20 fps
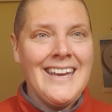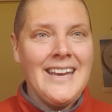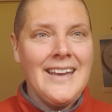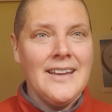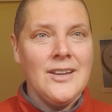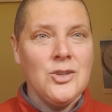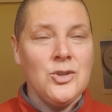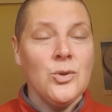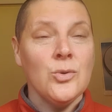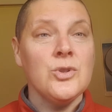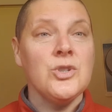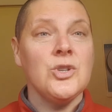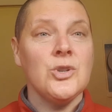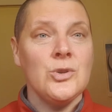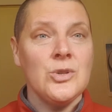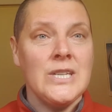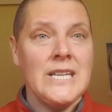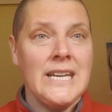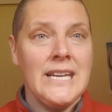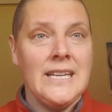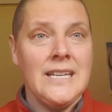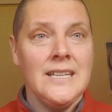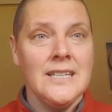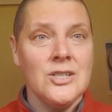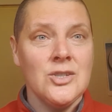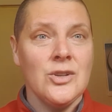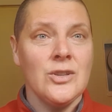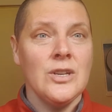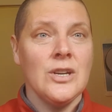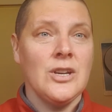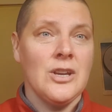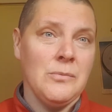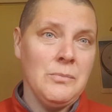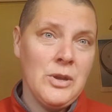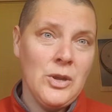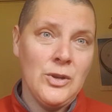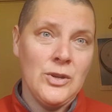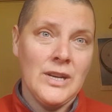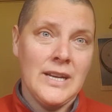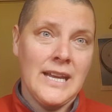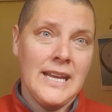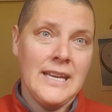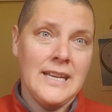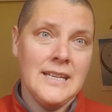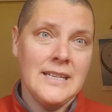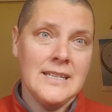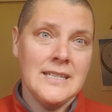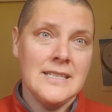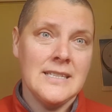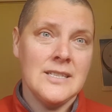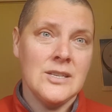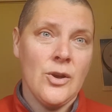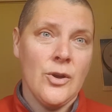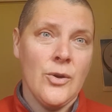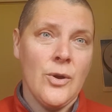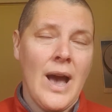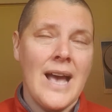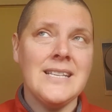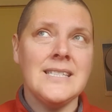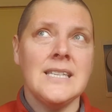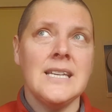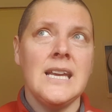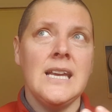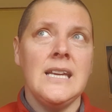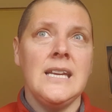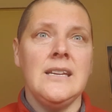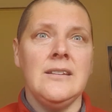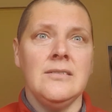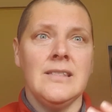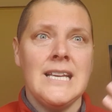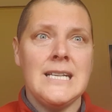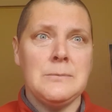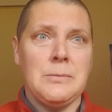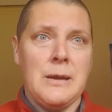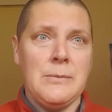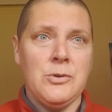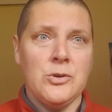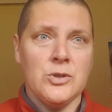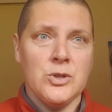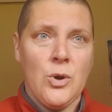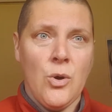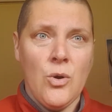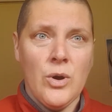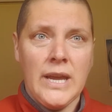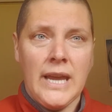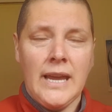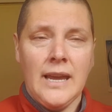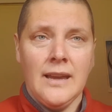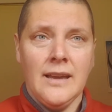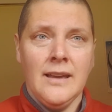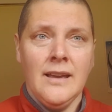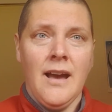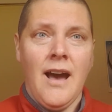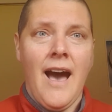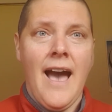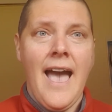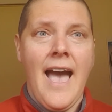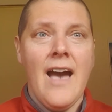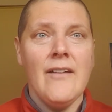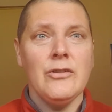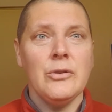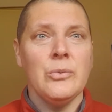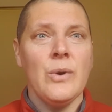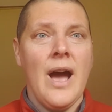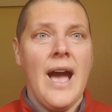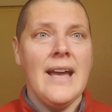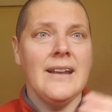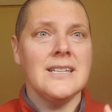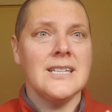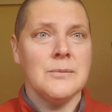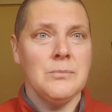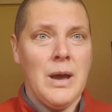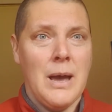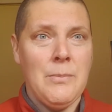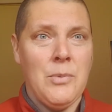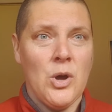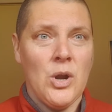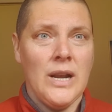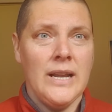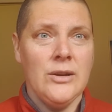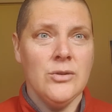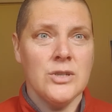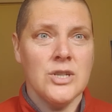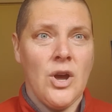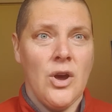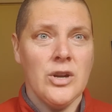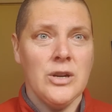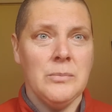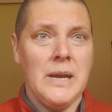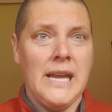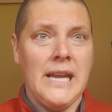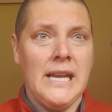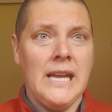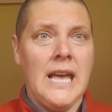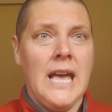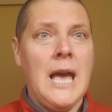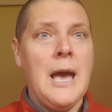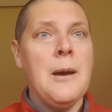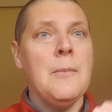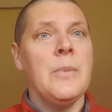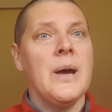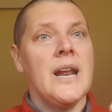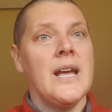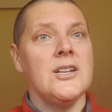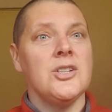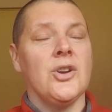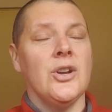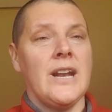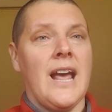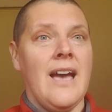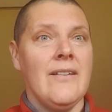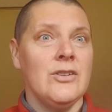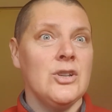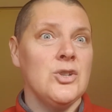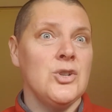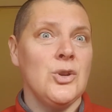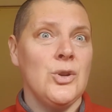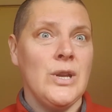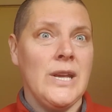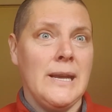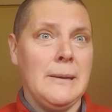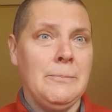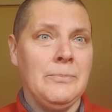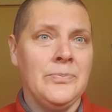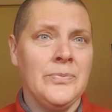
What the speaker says: duty to the community. So I see these people talking, I have a right to my bodily autonomy, but I don't have a duty.